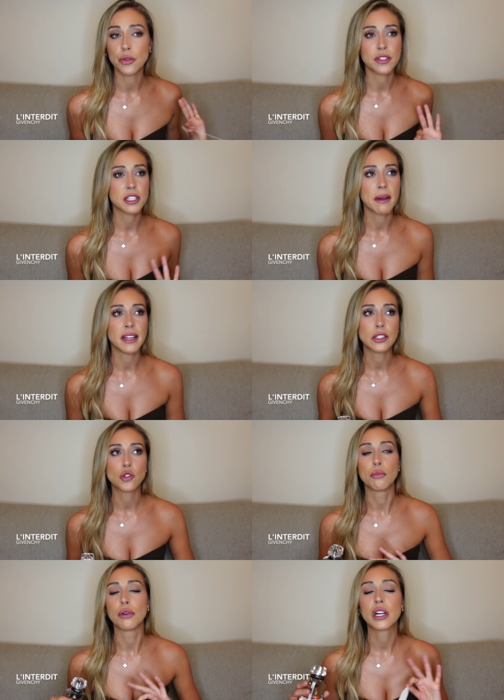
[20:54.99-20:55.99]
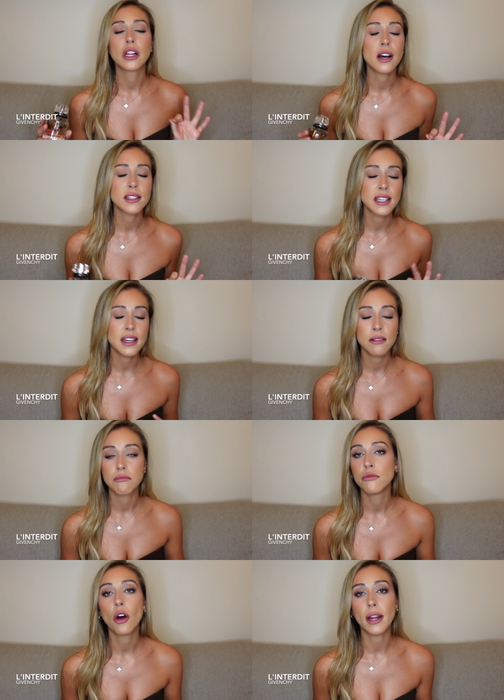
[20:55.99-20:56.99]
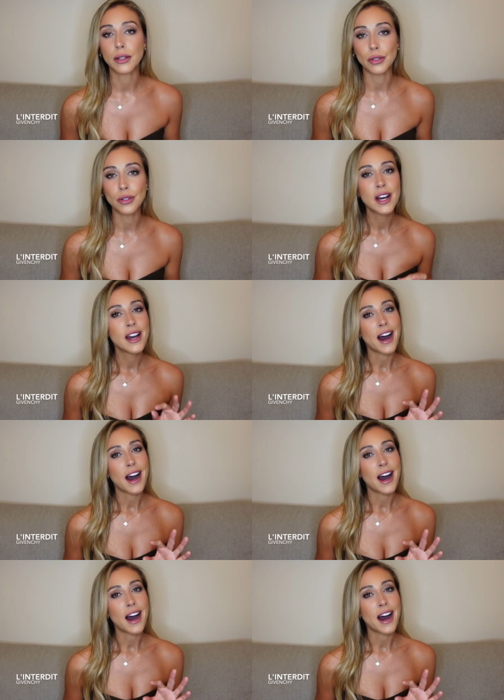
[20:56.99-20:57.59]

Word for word: or smelling super classy, not at all.